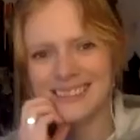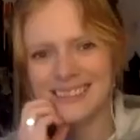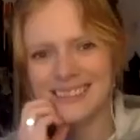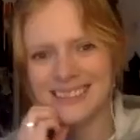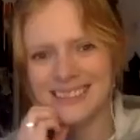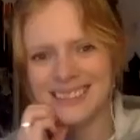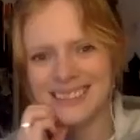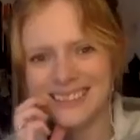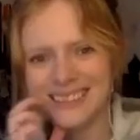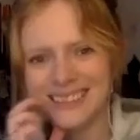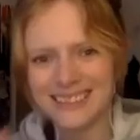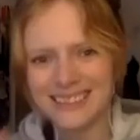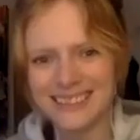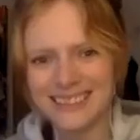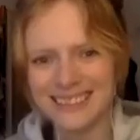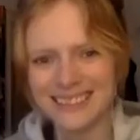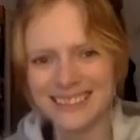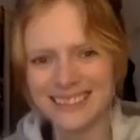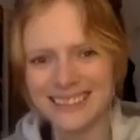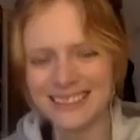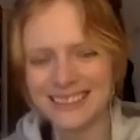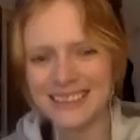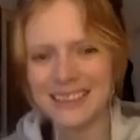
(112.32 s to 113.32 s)

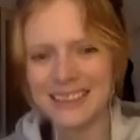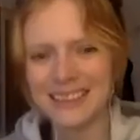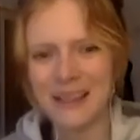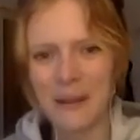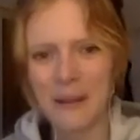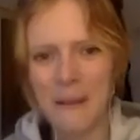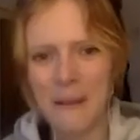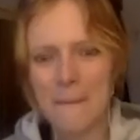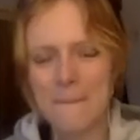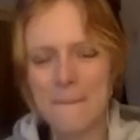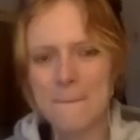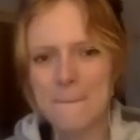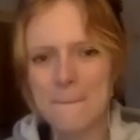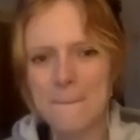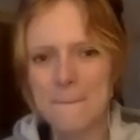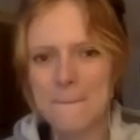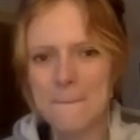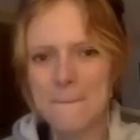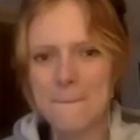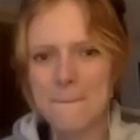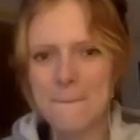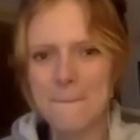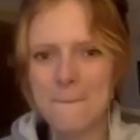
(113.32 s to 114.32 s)

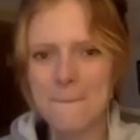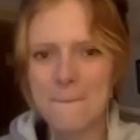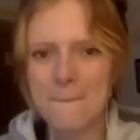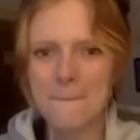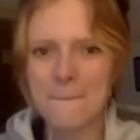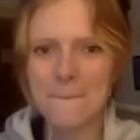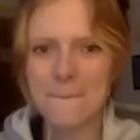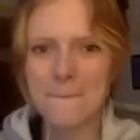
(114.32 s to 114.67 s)
The person shown says nothing.